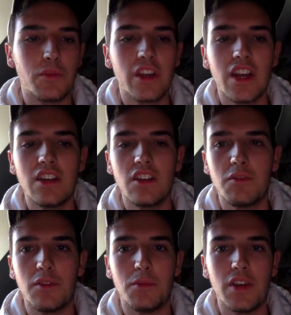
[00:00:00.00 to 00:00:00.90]
play kind
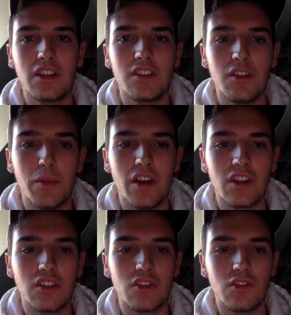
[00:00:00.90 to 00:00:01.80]
of depicts an
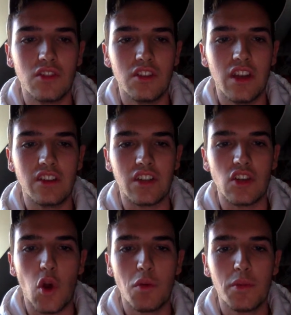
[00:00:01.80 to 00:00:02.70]
American soldier as like a
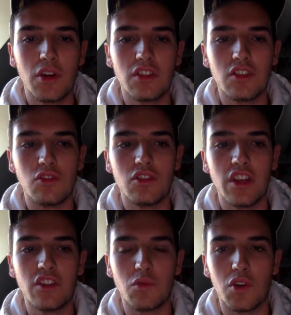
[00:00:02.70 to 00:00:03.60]
normal person who's
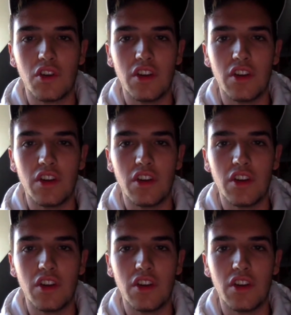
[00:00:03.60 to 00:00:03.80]
sent to war